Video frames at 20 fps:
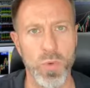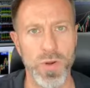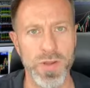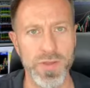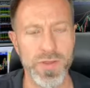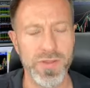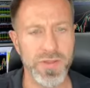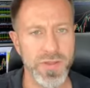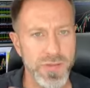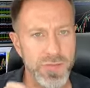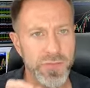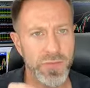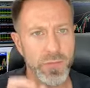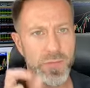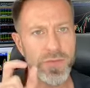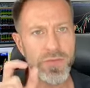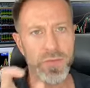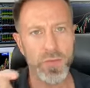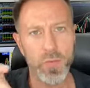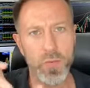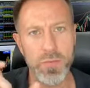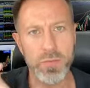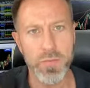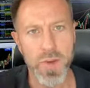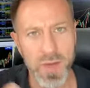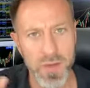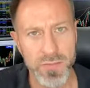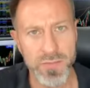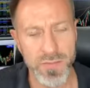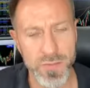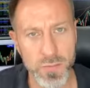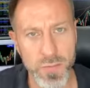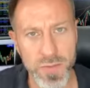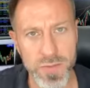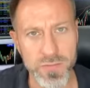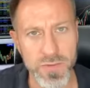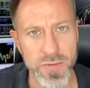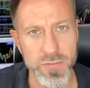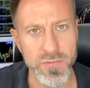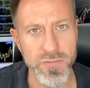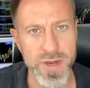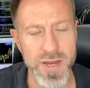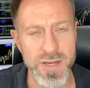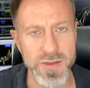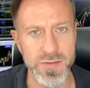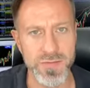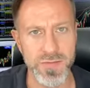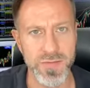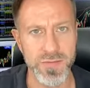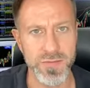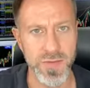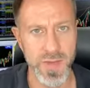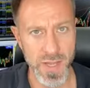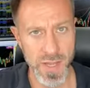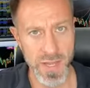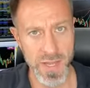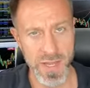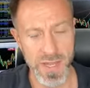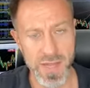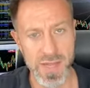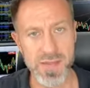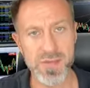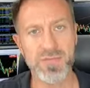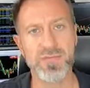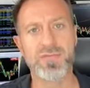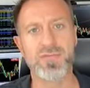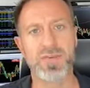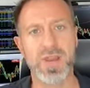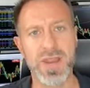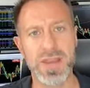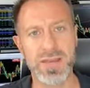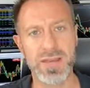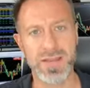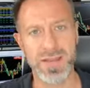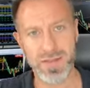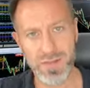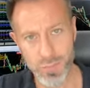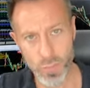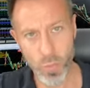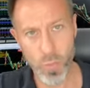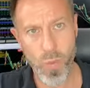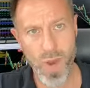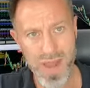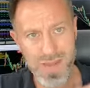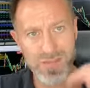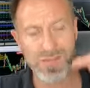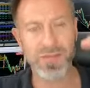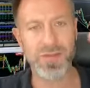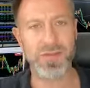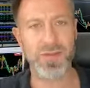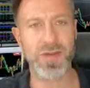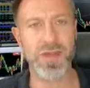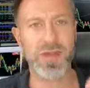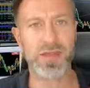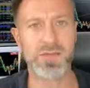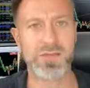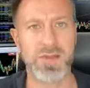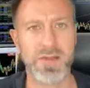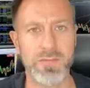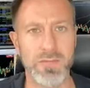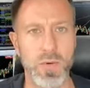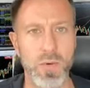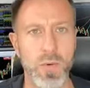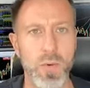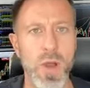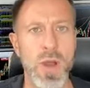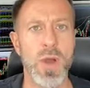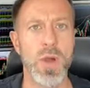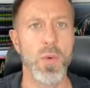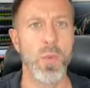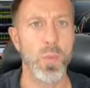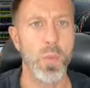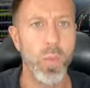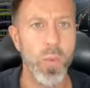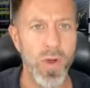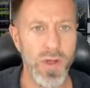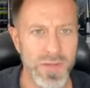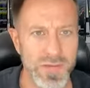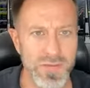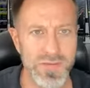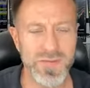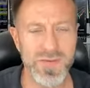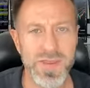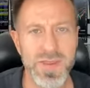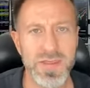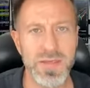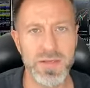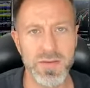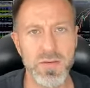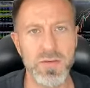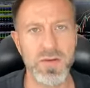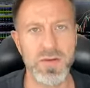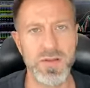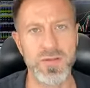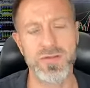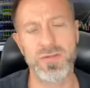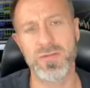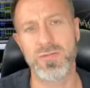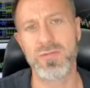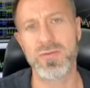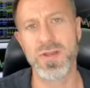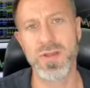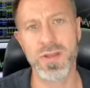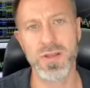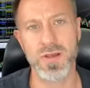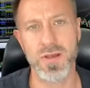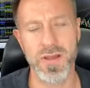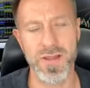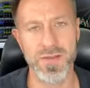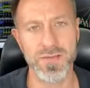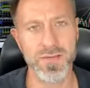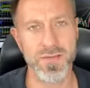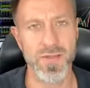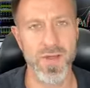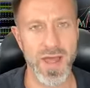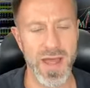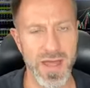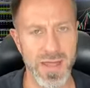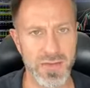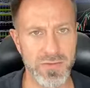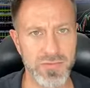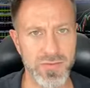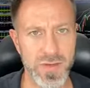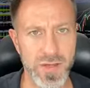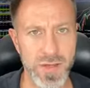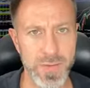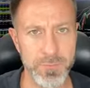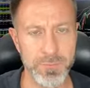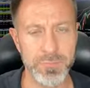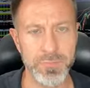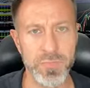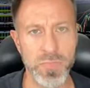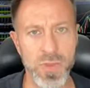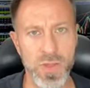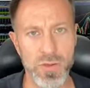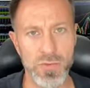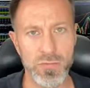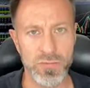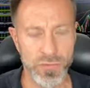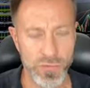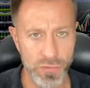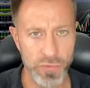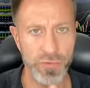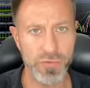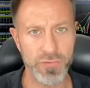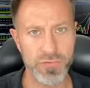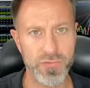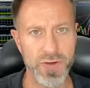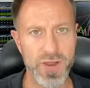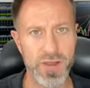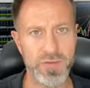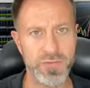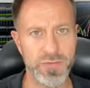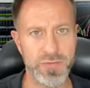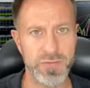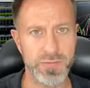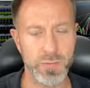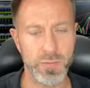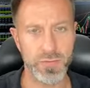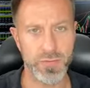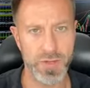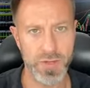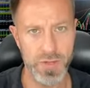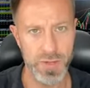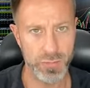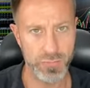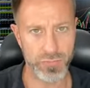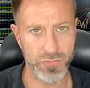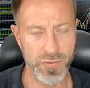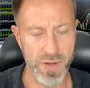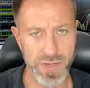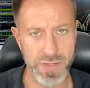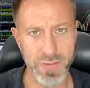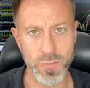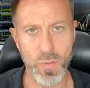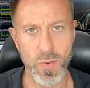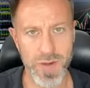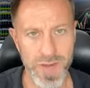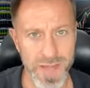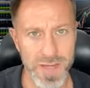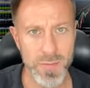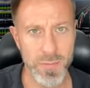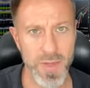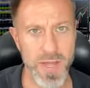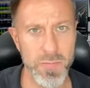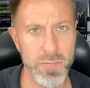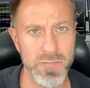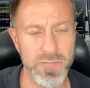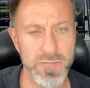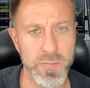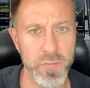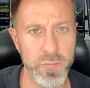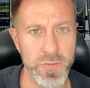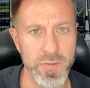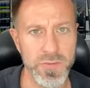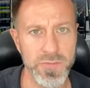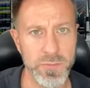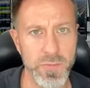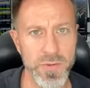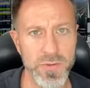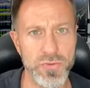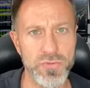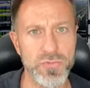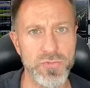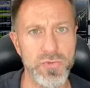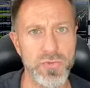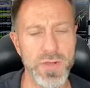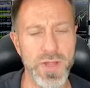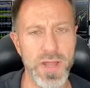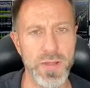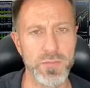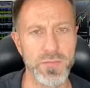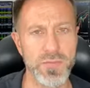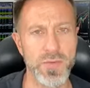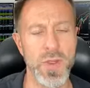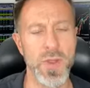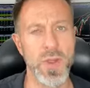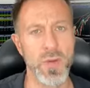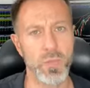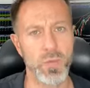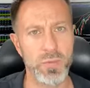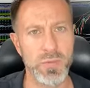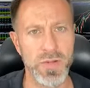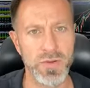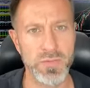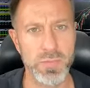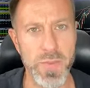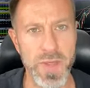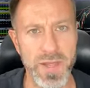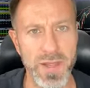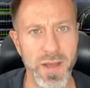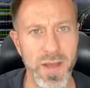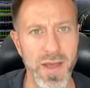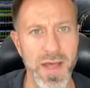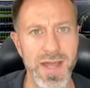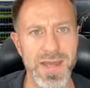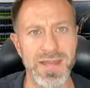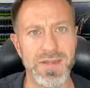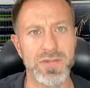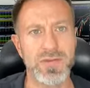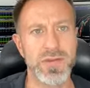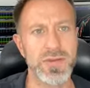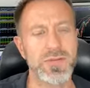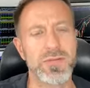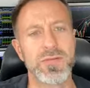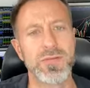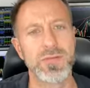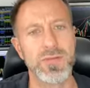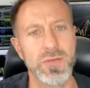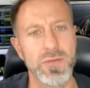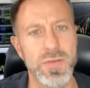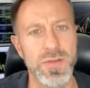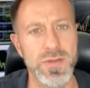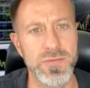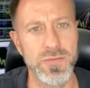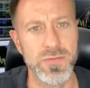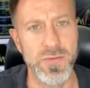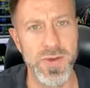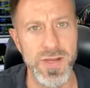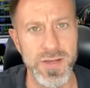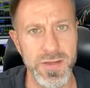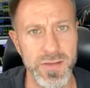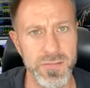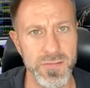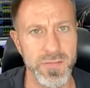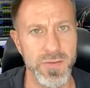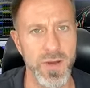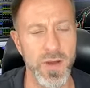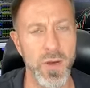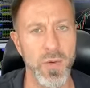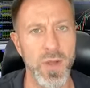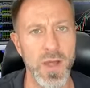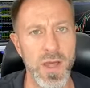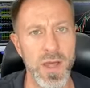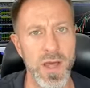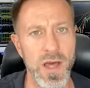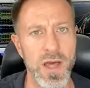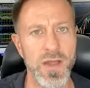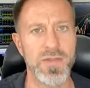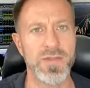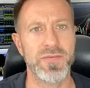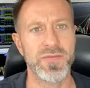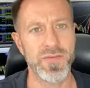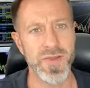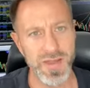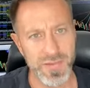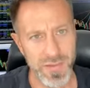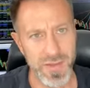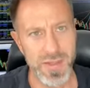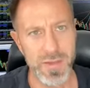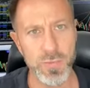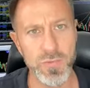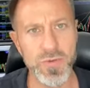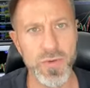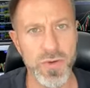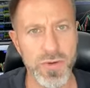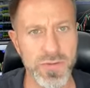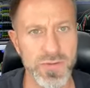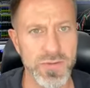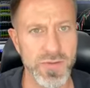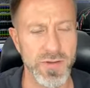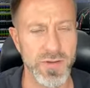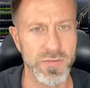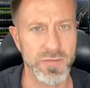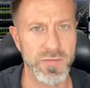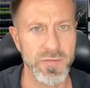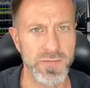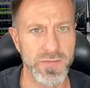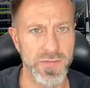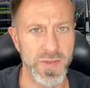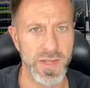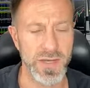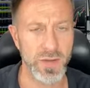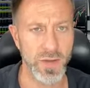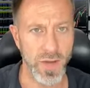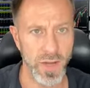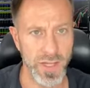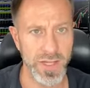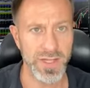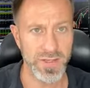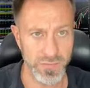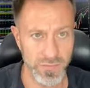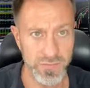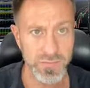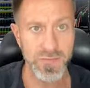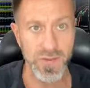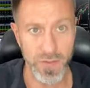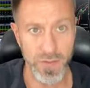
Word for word: One of the things that we saw with Martin, one of our trainers, is his trading went to the next level once he acknowledged and realised that actually two of the strategies he was trading, one had a better performance, but the drawdowns were much bigger and it didn't suit his trading style. And the fact that he was honest enough to say, look, I can